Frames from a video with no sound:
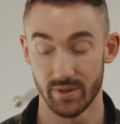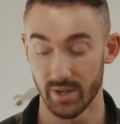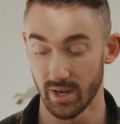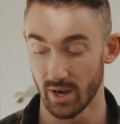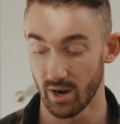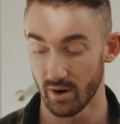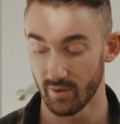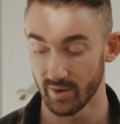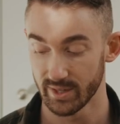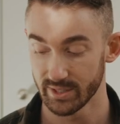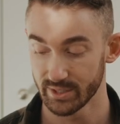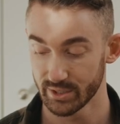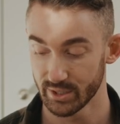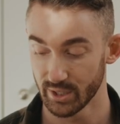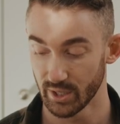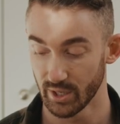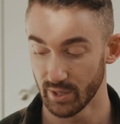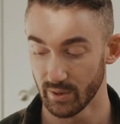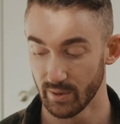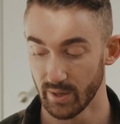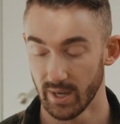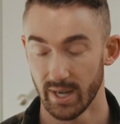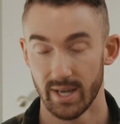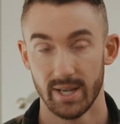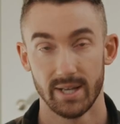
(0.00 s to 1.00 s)
the
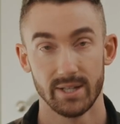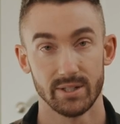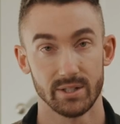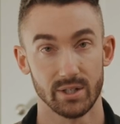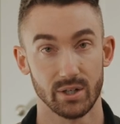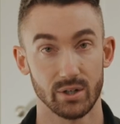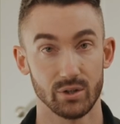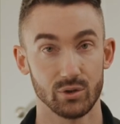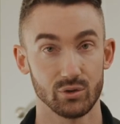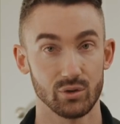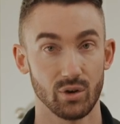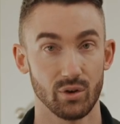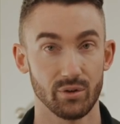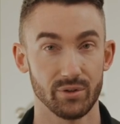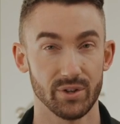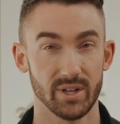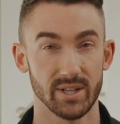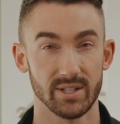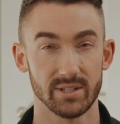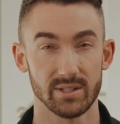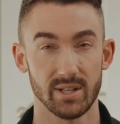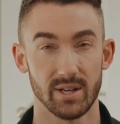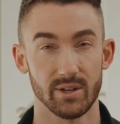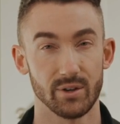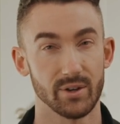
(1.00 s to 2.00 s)
RS2 to control
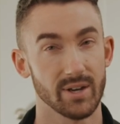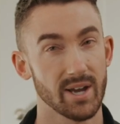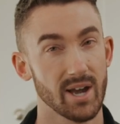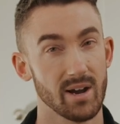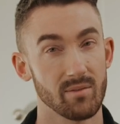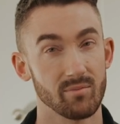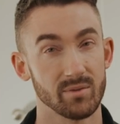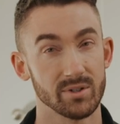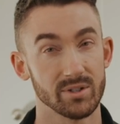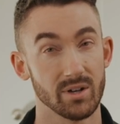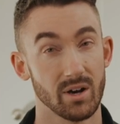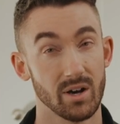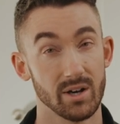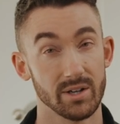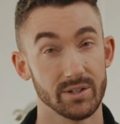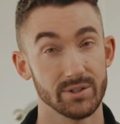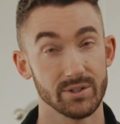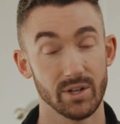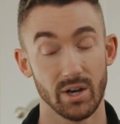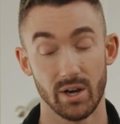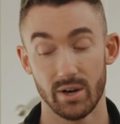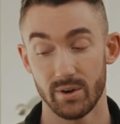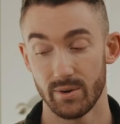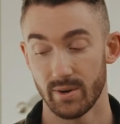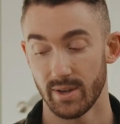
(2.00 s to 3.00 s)
things like your camera's
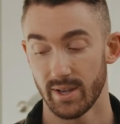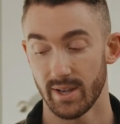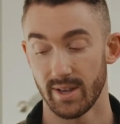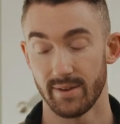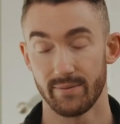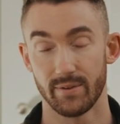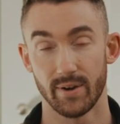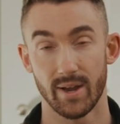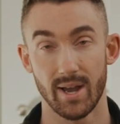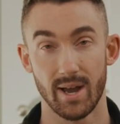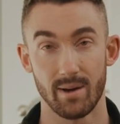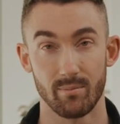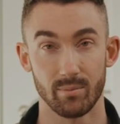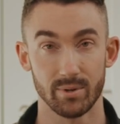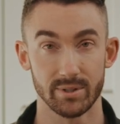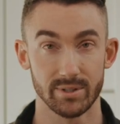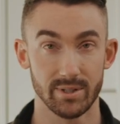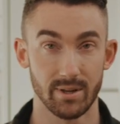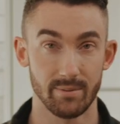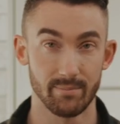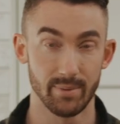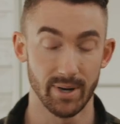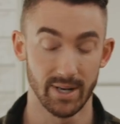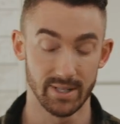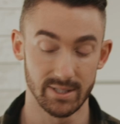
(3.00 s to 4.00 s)
ISO, if your camera is
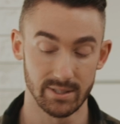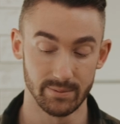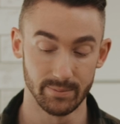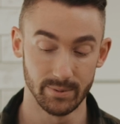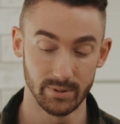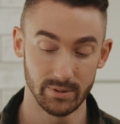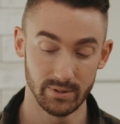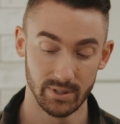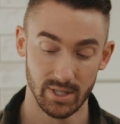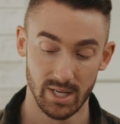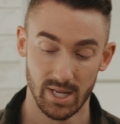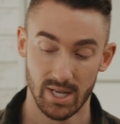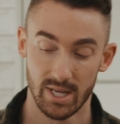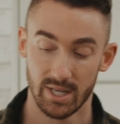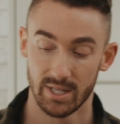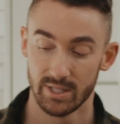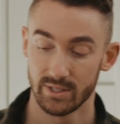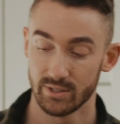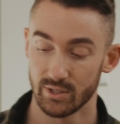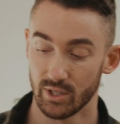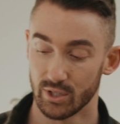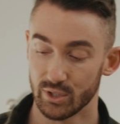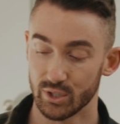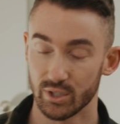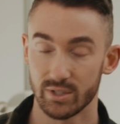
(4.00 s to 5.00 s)
compatible.
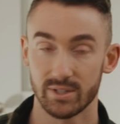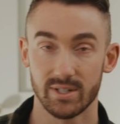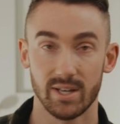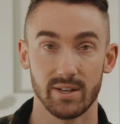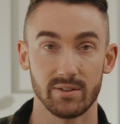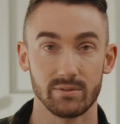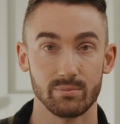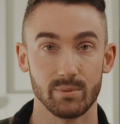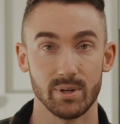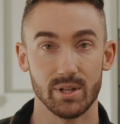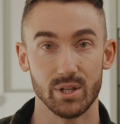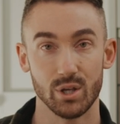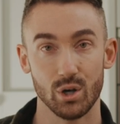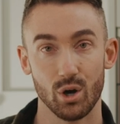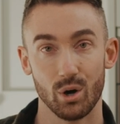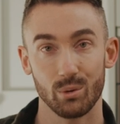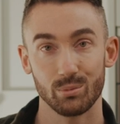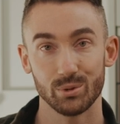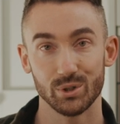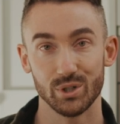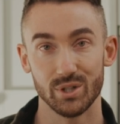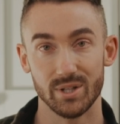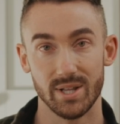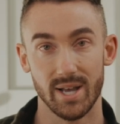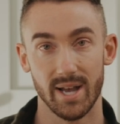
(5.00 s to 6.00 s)
So it just gives me the
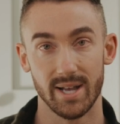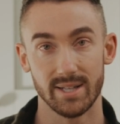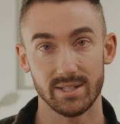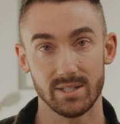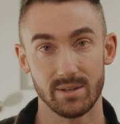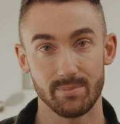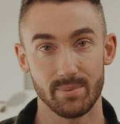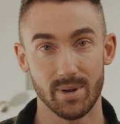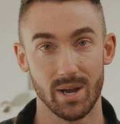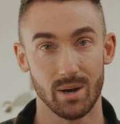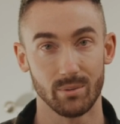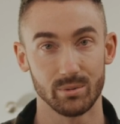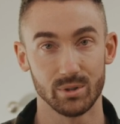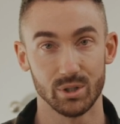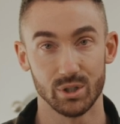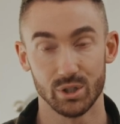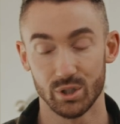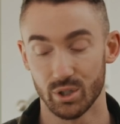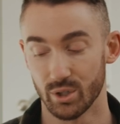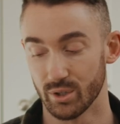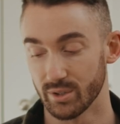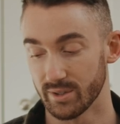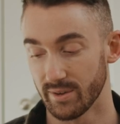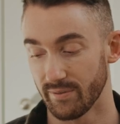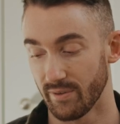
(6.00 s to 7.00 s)
option there to be able to
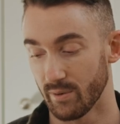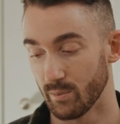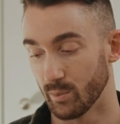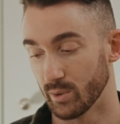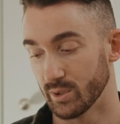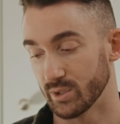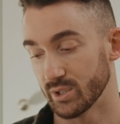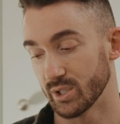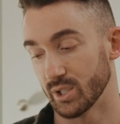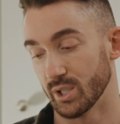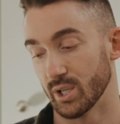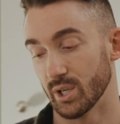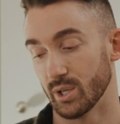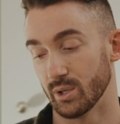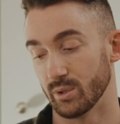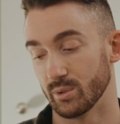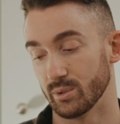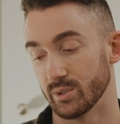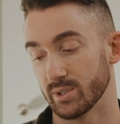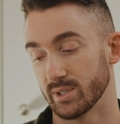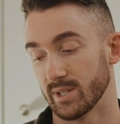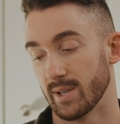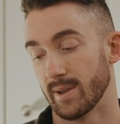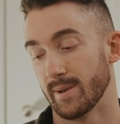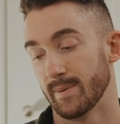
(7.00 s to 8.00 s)
choose if I want to
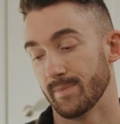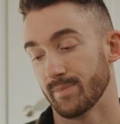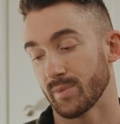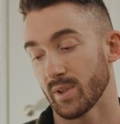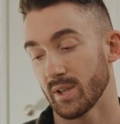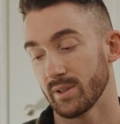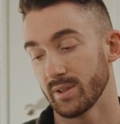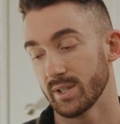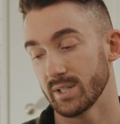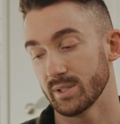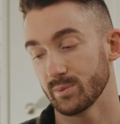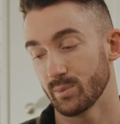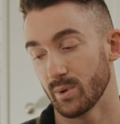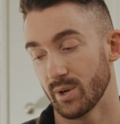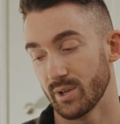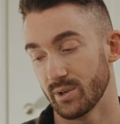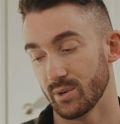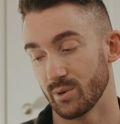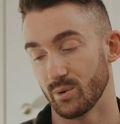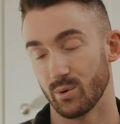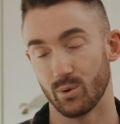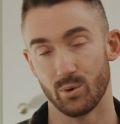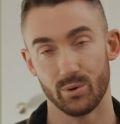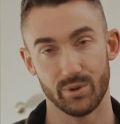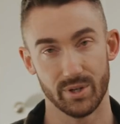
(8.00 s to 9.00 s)
use this
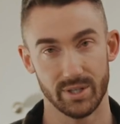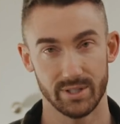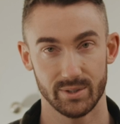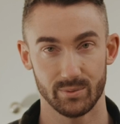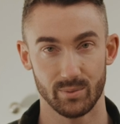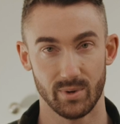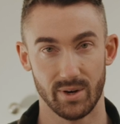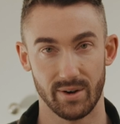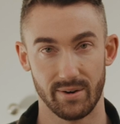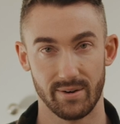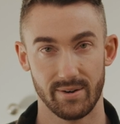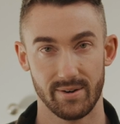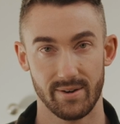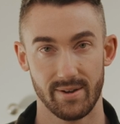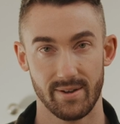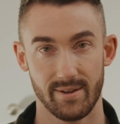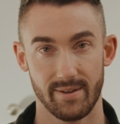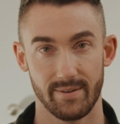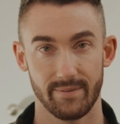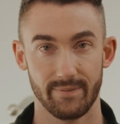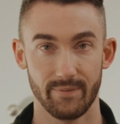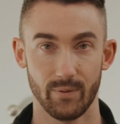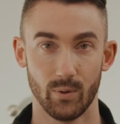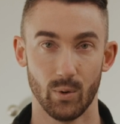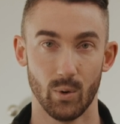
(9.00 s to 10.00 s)
one or this one
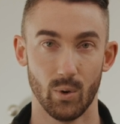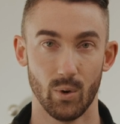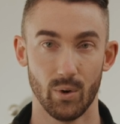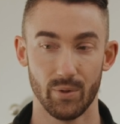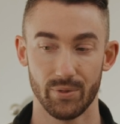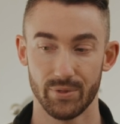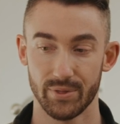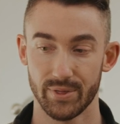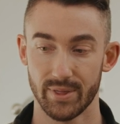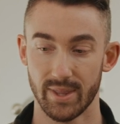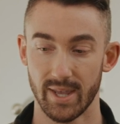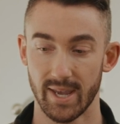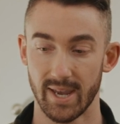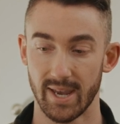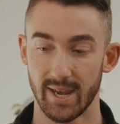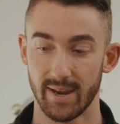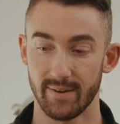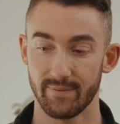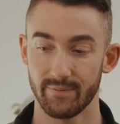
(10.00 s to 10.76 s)
for the